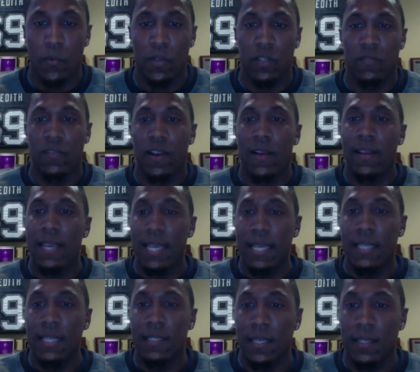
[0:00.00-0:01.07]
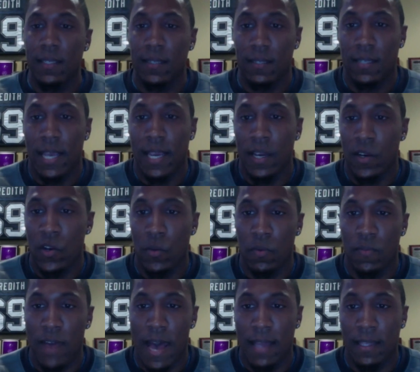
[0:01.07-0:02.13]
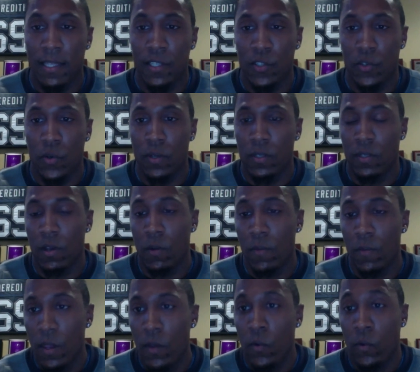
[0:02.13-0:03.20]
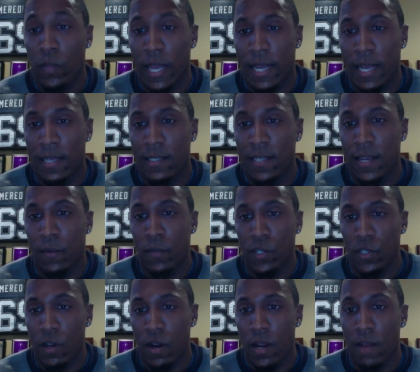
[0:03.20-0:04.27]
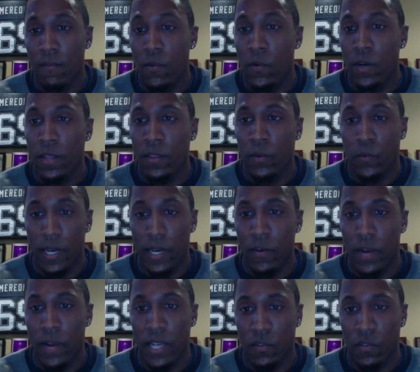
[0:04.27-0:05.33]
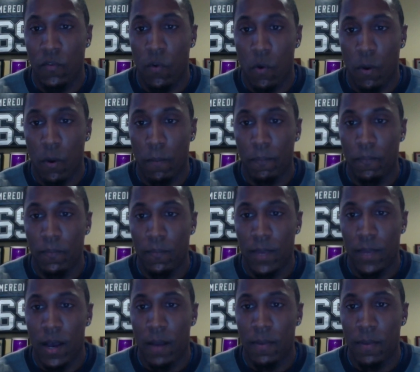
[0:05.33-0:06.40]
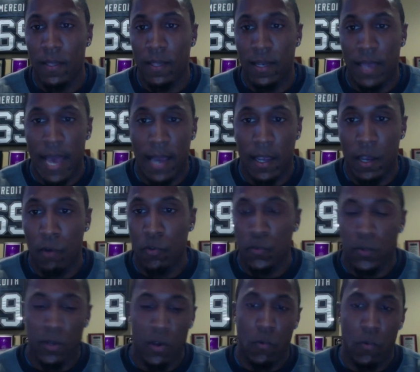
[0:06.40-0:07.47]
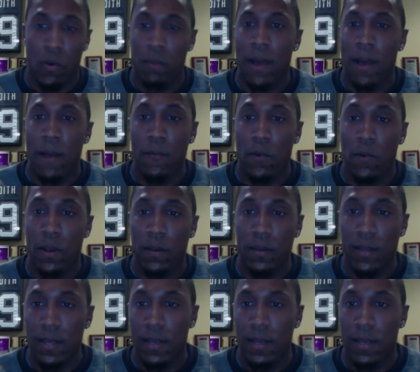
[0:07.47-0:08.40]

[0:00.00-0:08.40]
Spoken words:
it's very easy to take a group of athletes through it. So, like I said, we start everyone in the regressed form, and then the coach will go one by one